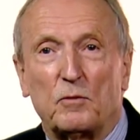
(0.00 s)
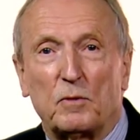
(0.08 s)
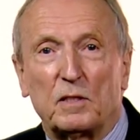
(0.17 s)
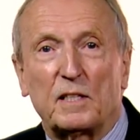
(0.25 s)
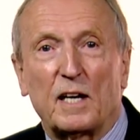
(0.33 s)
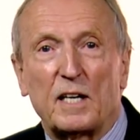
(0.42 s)

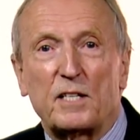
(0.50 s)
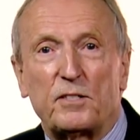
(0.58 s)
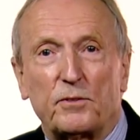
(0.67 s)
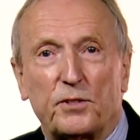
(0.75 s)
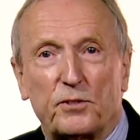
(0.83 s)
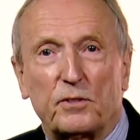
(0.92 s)
will guide
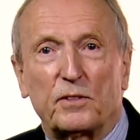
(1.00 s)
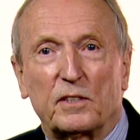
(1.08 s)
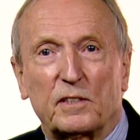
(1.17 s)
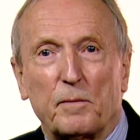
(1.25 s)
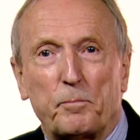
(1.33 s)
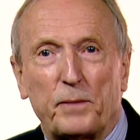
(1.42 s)
you through the
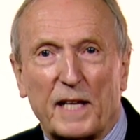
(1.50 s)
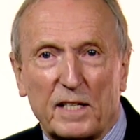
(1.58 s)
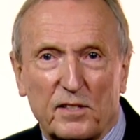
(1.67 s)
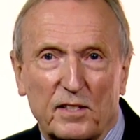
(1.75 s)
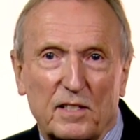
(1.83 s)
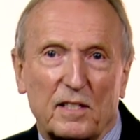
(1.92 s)

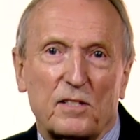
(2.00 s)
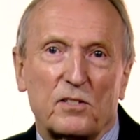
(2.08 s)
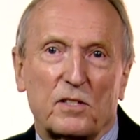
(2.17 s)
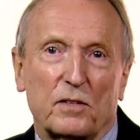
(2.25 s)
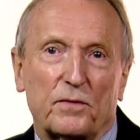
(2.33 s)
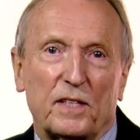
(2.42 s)

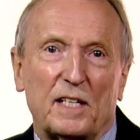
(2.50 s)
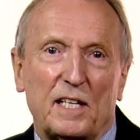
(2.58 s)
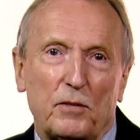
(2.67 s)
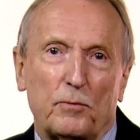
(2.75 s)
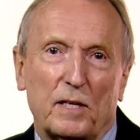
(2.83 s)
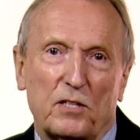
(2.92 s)
complexities of the
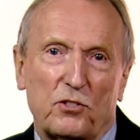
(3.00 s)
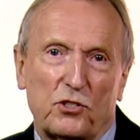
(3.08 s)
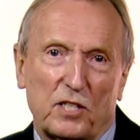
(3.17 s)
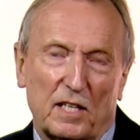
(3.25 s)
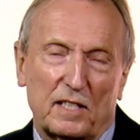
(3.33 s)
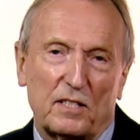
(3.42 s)
e-waste
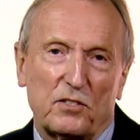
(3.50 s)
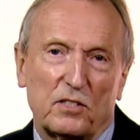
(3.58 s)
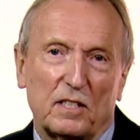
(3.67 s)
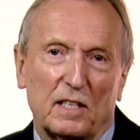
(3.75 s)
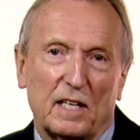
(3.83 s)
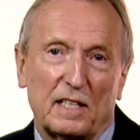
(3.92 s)

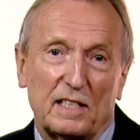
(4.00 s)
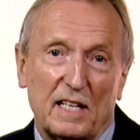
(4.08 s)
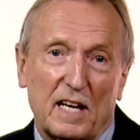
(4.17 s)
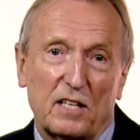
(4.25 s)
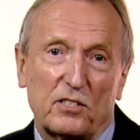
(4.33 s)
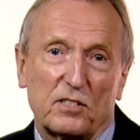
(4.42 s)
challenge and the
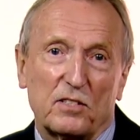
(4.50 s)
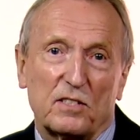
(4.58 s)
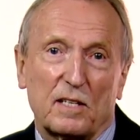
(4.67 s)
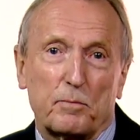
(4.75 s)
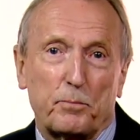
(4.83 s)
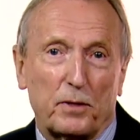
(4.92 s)

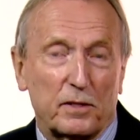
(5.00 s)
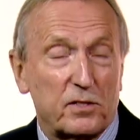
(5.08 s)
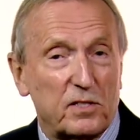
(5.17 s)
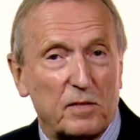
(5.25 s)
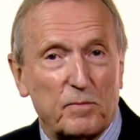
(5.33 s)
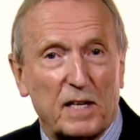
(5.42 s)
actions that
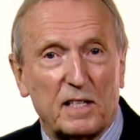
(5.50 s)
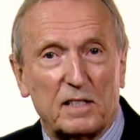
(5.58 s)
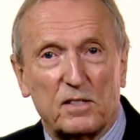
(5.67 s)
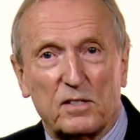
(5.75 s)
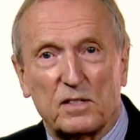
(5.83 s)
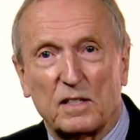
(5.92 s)

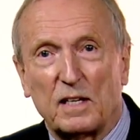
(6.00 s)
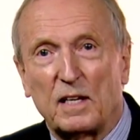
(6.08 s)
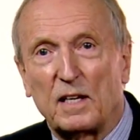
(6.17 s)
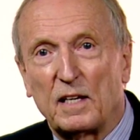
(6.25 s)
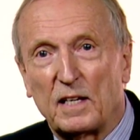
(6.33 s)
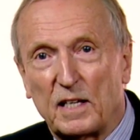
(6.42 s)
policymakers,
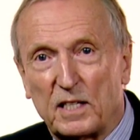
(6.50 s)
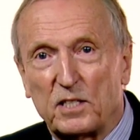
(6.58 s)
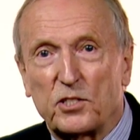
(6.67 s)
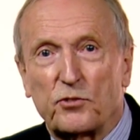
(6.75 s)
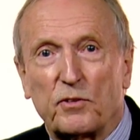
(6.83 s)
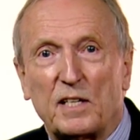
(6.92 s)

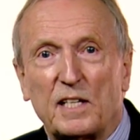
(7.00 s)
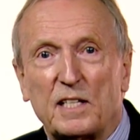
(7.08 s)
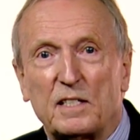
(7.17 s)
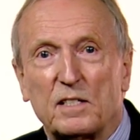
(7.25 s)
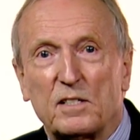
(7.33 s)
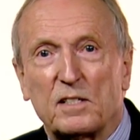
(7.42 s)
industry
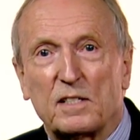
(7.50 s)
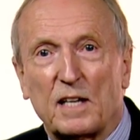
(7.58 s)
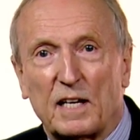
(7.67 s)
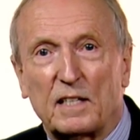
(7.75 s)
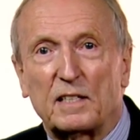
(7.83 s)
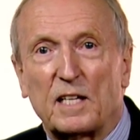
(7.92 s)
leaders,
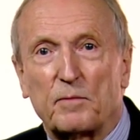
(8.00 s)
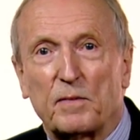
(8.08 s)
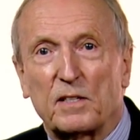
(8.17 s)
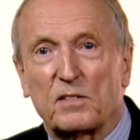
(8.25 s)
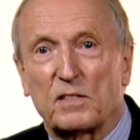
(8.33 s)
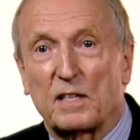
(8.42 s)

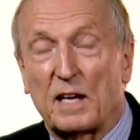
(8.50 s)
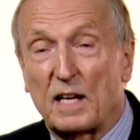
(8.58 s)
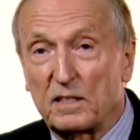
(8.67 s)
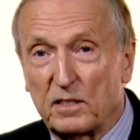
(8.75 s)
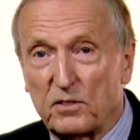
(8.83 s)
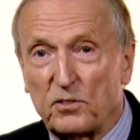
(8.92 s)
academics
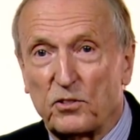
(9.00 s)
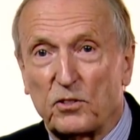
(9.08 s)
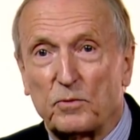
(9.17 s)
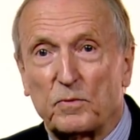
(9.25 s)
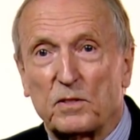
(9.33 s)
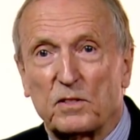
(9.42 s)
and
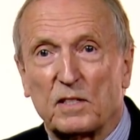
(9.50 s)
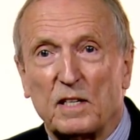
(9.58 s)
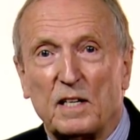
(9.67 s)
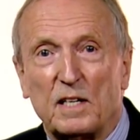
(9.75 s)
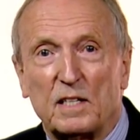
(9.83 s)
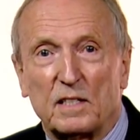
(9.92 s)
consumers
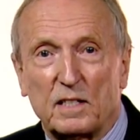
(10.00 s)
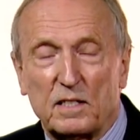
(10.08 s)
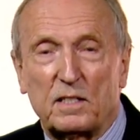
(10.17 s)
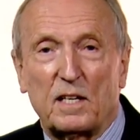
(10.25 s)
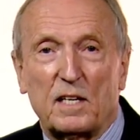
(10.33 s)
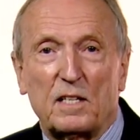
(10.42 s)

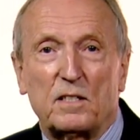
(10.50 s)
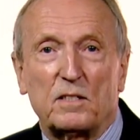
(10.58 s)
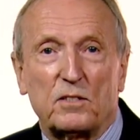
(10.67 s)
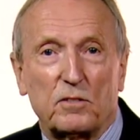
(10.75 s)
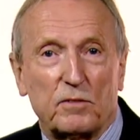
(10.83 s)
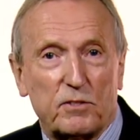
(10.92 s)
can take
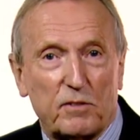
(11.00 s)
to